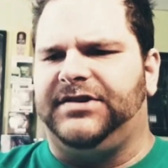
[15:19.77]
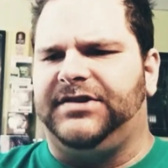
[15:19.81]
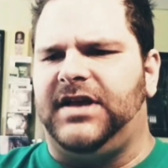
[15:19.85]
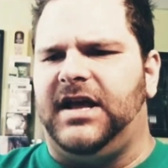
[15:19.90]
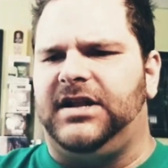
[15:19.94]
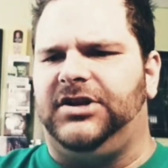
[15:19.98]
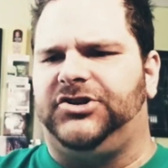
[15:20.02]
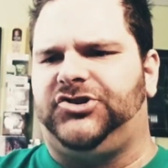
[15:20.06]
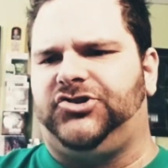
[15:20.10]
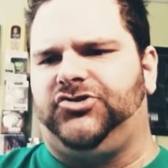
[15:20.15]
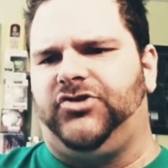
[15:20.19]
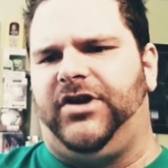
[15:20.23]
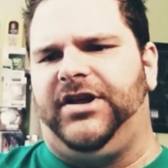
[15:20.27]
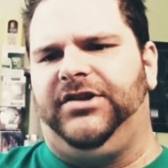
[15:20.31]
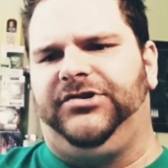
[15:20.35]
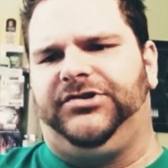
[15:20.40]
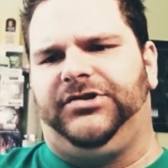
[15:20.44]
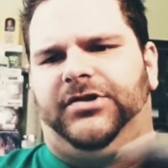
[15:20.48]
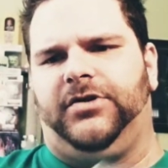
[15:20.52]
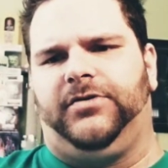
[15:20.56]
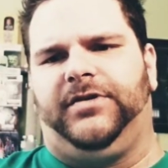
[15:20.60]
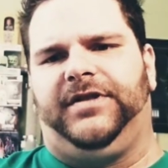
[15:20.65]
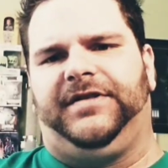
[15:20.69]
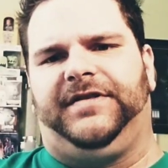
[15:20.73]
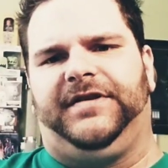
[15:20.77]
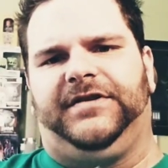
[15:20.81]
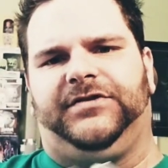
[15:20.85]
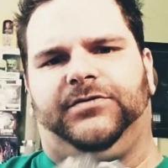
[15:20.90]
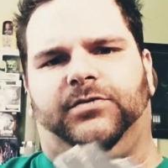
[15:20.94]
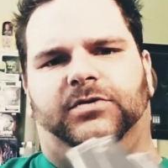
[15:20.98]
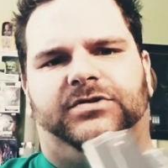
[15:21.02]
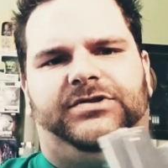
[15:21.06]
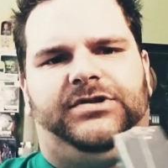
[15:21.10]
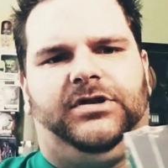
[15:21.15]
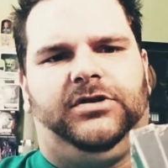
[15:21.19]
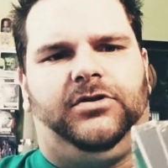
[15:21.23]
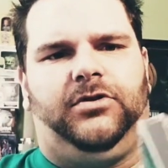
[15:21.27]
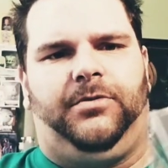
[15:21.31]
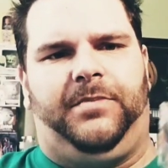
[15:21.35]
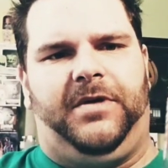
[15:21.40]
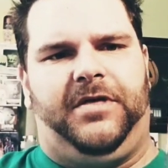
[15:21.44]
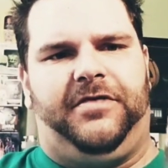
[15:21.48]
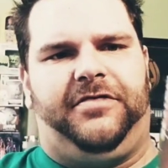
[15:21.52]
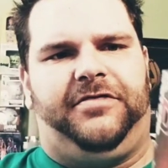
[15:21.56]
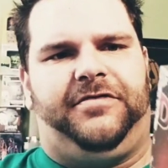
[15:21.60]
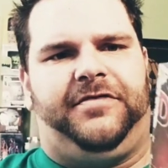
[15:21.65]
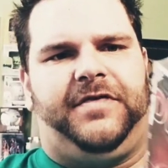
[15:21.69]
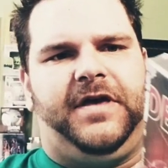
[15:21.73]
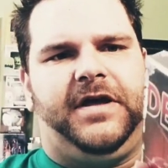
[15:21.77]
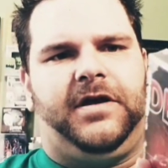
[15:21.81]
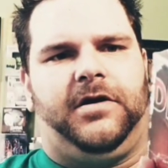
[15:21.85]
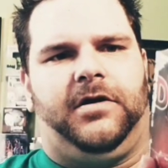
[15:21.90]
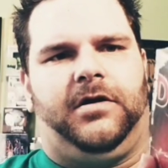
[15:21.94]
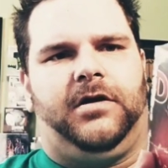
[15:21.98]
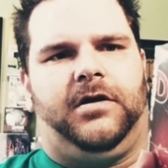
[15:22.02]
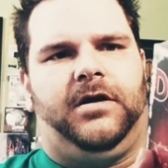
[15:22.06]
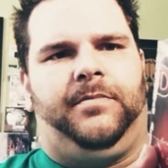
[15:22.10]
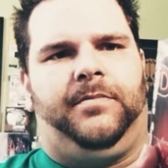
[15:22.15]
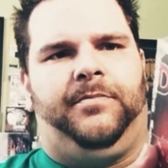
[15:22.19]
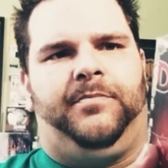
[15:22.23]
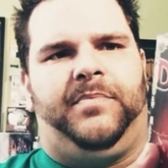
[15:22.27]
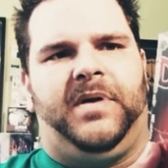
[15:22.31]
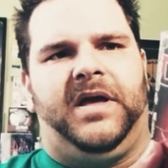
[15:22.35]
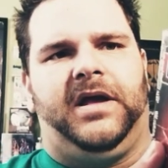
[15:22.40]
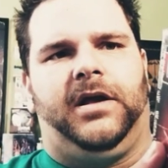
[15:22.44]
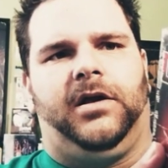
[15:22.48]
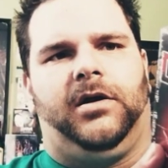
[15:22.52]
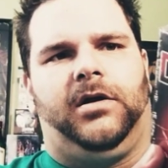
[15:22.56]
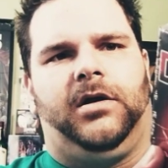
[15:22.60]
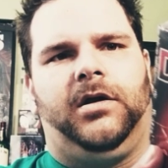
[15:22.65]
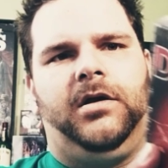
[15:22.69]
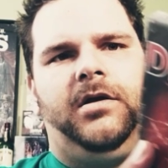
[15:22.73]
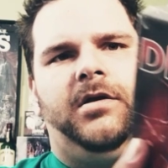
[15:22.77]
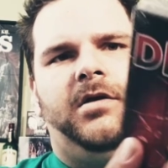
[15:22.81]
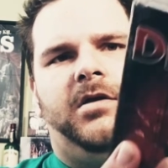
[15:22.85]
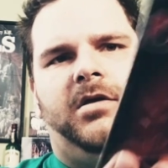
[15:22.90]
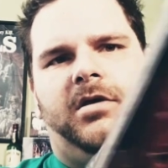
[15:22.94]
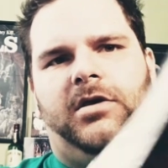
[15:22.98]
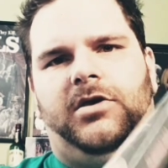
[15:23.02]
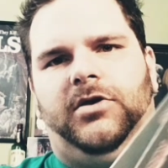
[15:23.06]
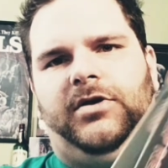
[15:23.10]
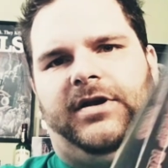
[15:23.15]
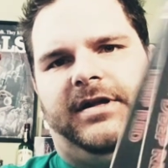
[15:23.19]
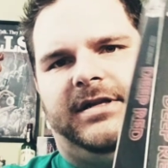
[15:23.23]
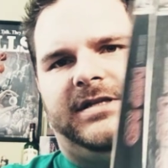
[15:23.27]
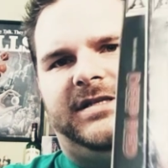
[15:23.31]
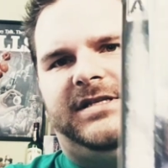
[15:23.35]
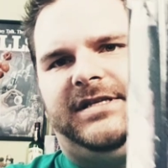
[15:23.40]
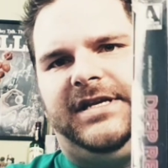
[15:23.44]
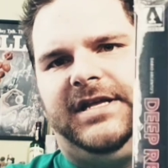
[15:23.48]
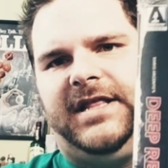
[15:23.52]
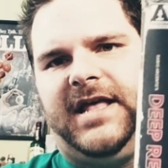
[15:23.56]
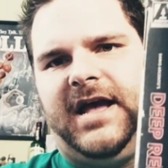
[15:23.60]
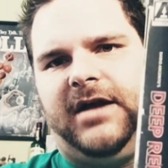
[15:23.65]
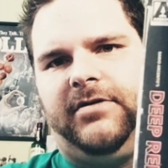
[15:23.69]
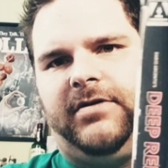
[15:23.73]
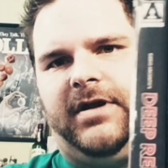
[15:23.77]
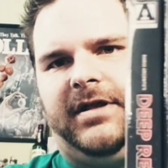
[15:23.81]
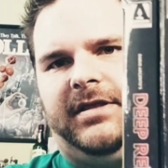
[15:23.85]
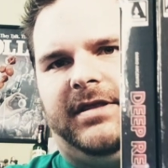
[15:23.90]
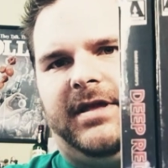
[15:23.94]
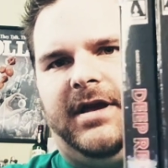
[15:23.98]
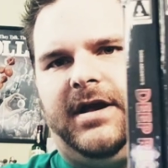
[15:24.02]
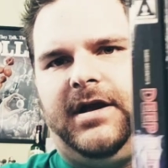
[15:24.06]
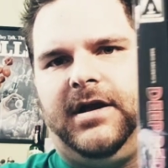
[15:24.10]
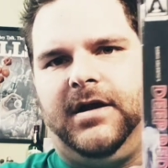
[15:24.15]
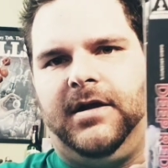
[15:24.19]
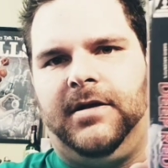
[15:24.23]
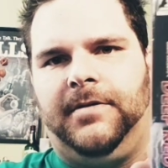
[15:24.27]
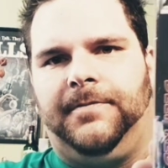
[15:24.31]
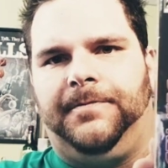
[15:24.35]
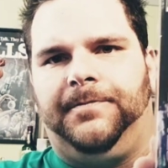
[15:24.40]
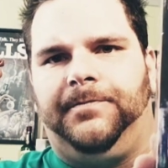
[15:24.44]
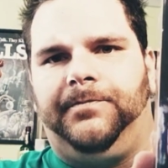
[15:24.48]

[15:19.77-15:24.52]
kind of strange though that this one's a little bit thicker and bigger. You could see that right there.